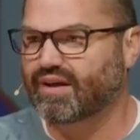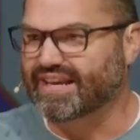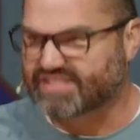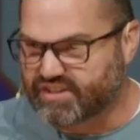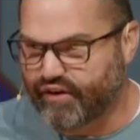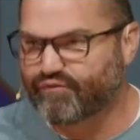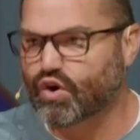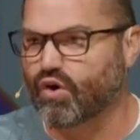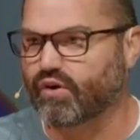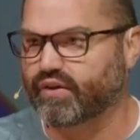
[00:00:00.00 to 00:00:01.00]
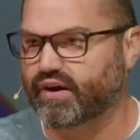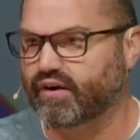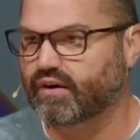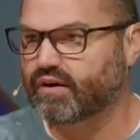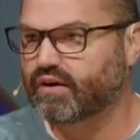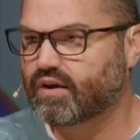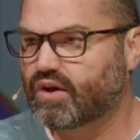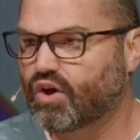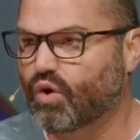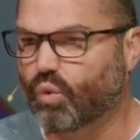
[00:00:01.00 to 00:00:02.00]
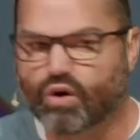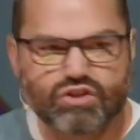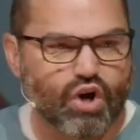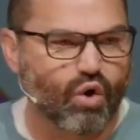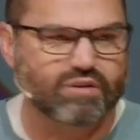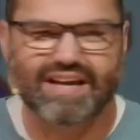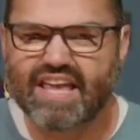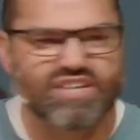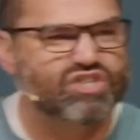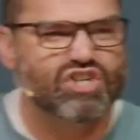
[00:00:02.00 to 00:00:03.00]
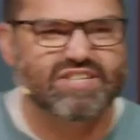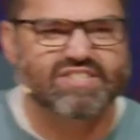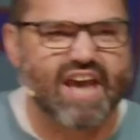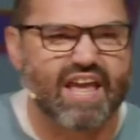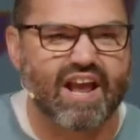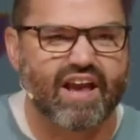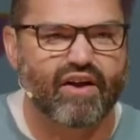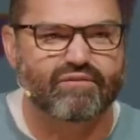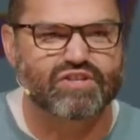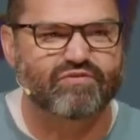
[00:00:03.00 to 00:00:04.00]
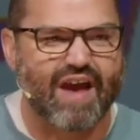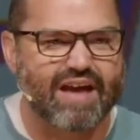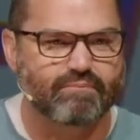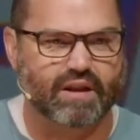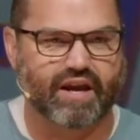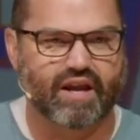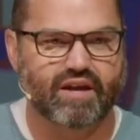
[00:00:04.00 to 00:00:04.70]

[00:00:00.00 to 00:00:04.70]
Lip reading: It's difficult here. We're told, like, he's just taking care of his family.